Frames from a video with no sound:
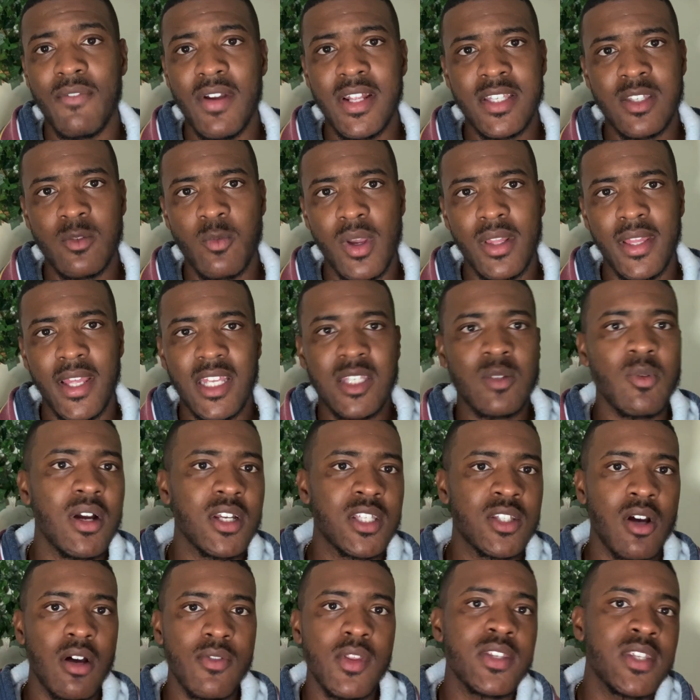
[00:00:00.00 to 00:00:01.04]
That's why
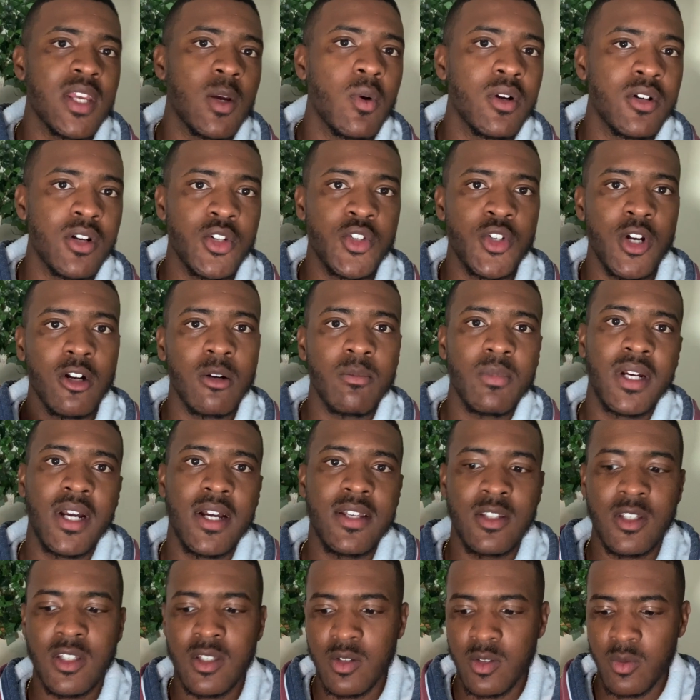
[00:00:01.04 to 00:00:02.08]
it's called the Day One Journal,
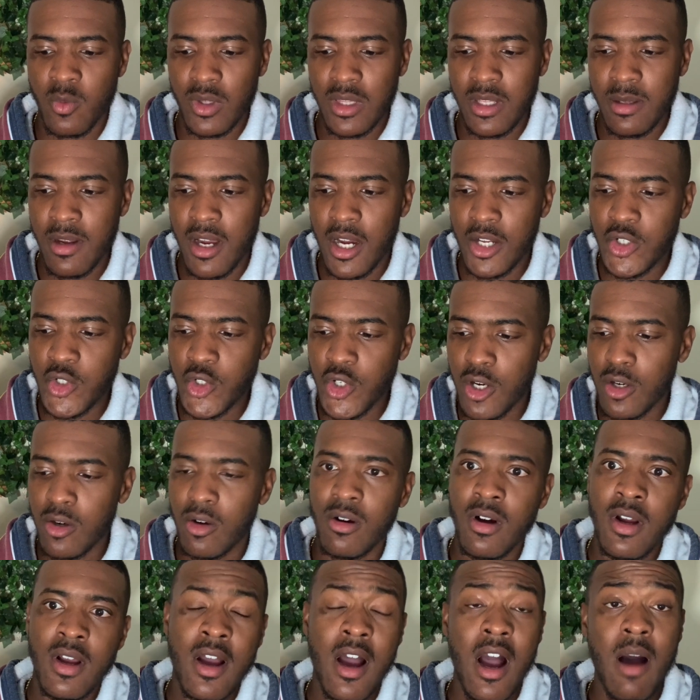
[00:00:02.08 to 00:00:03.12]
because this is really a
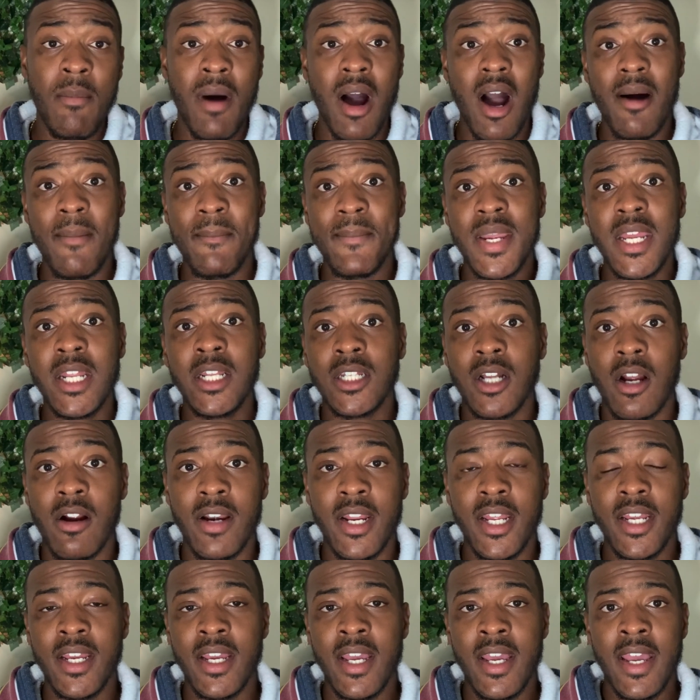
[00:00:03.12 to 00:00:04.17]
journal about me
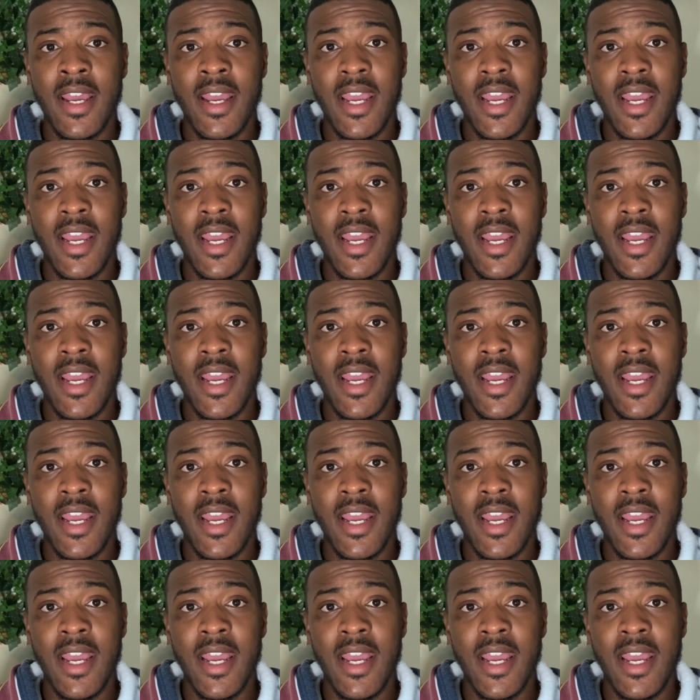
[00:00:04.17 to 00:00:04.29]
learning